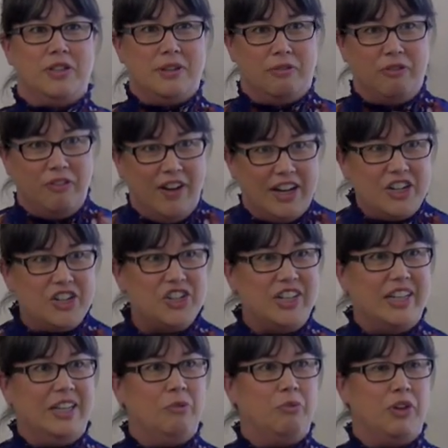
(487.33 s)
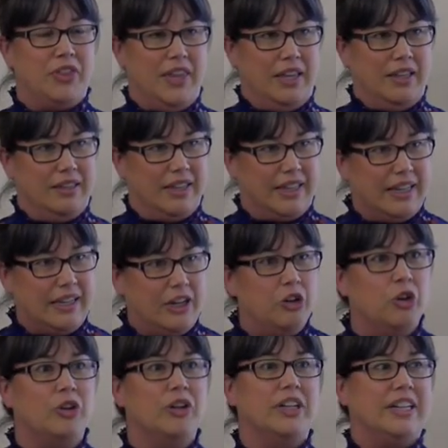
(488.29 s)
to function within the
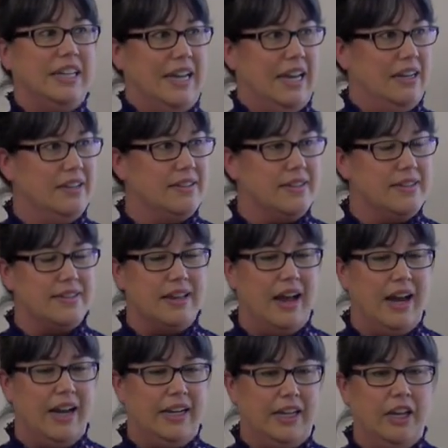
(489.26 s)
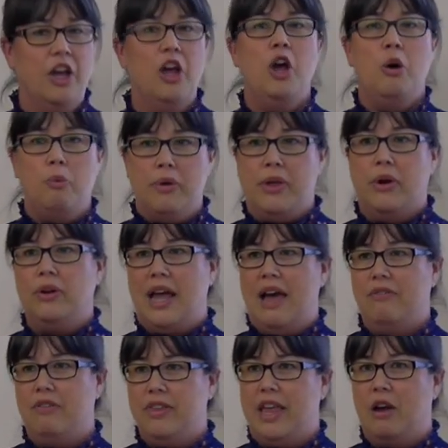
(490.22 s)
current Canadian society without
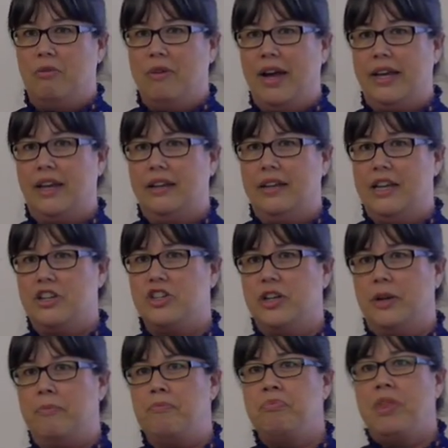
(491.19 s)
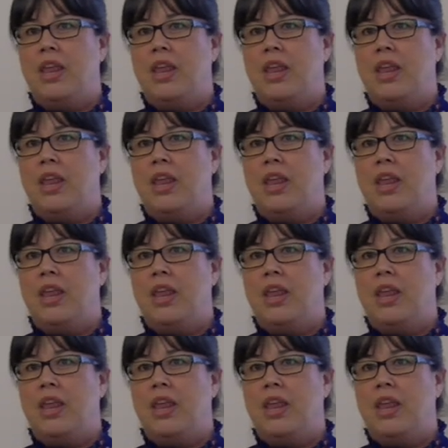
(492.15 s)
having that recognition.